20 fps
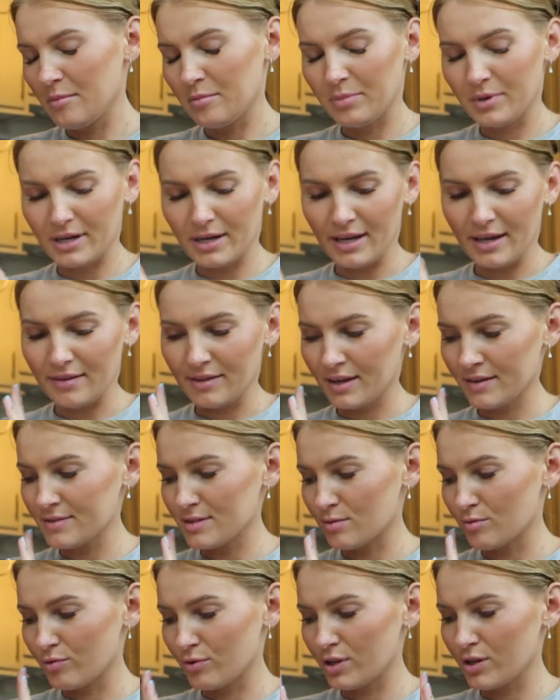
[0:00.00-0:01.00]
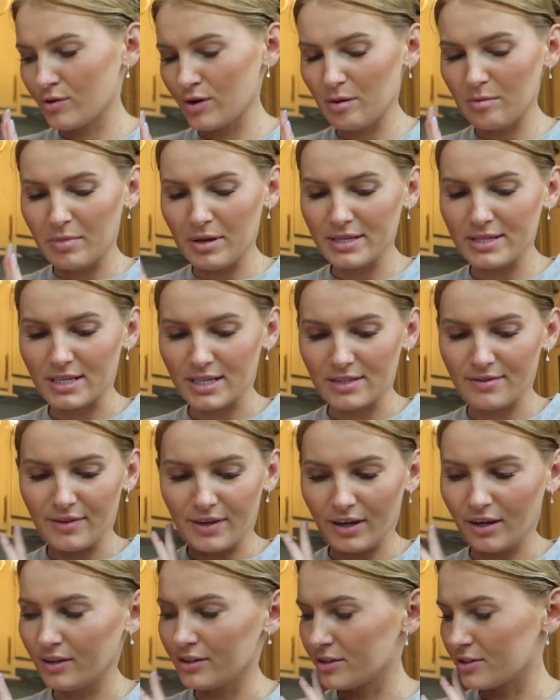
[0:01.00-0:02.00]
But again, they have some really great basics for
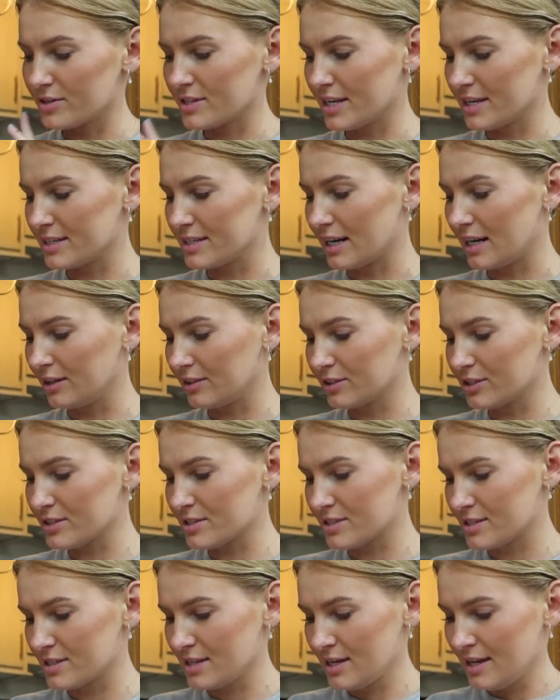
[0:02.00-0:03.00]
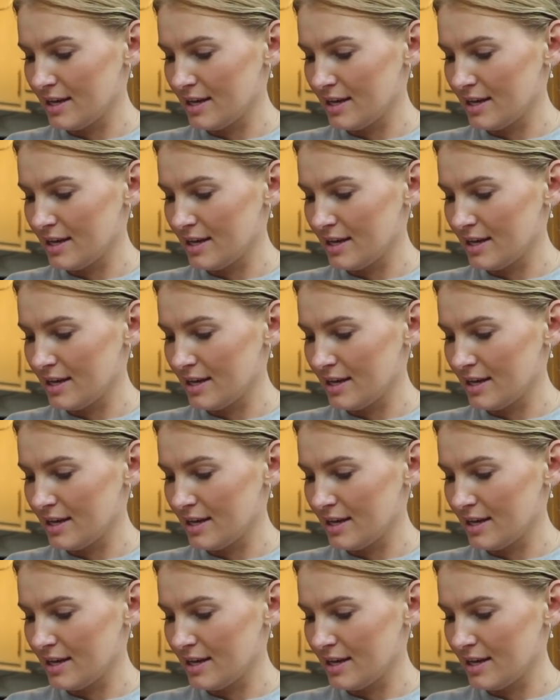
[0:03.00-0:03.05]
like under $10.